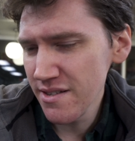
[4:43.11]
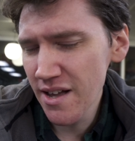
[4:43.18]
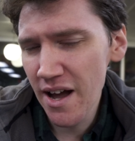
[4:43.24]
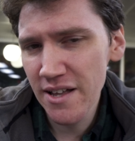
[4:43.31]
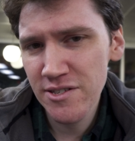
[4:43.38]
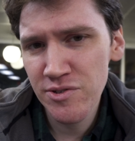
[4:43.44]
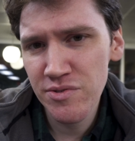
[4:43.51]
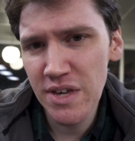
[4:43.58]

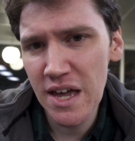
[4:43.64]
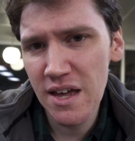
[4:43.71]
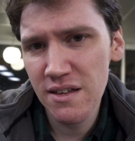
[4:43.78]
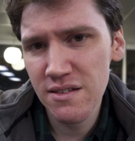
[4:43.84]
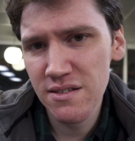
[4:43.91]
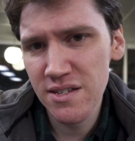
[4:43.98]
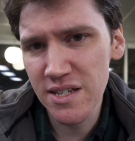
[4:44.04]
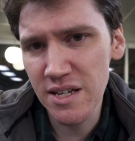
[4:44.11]
not do
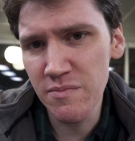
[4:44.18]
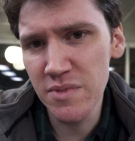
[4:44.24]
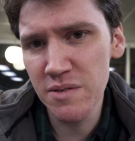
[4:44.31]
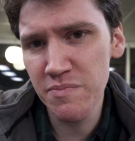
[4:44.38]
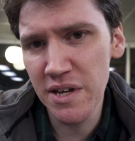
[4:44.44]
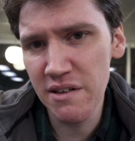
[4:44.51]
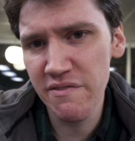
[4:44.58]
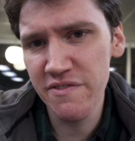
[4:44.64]
that seemed
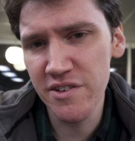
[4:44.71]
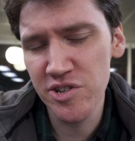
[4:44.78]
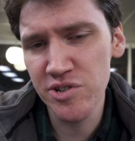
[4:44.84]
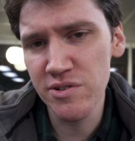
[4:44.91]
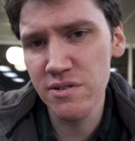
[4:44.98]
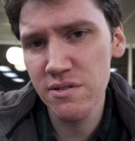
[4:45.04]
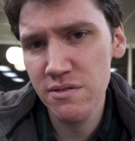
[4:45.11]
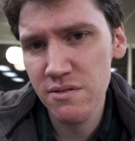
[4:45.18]

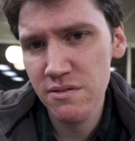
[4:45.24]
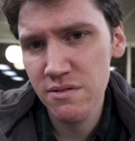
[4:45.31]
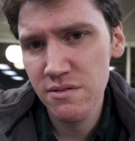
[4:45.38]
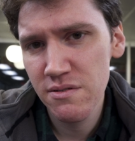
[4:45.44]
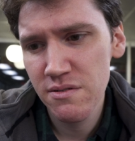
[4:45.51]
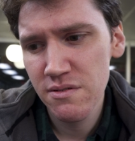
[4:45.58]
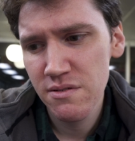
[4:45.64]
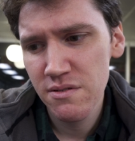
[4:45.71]
beneficial.
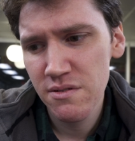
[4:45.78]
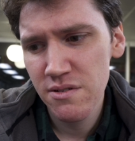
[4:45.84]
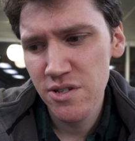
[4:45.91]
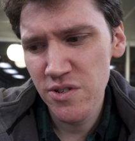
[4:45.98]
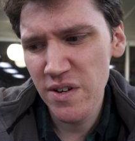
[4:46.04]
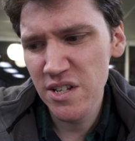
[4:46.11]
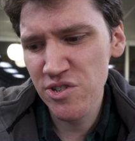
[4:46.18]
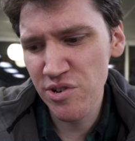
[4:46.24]

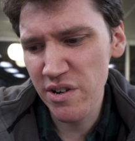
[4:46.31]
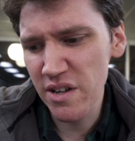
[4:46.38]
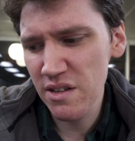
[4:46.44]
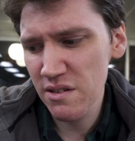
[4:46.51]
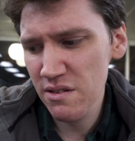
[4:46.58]
So I took it.